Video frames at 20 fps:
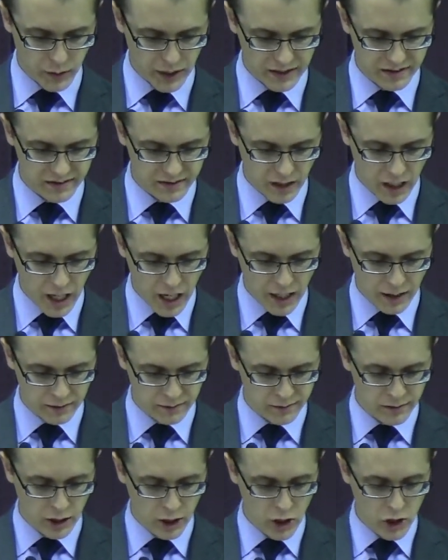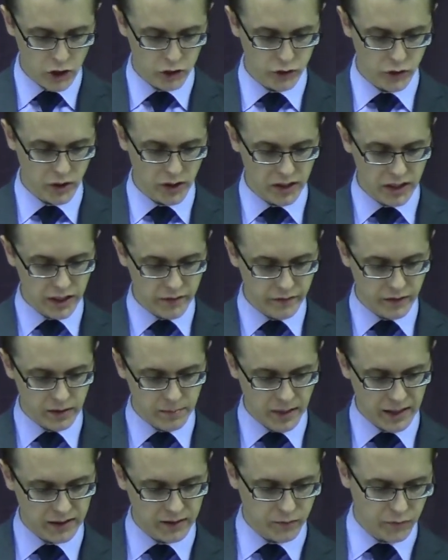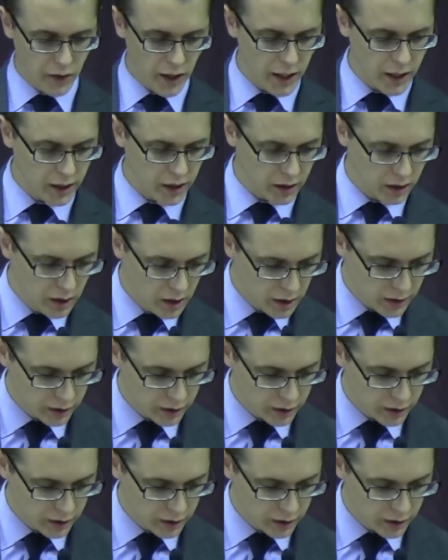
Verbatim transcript: great signs so that even he makes fire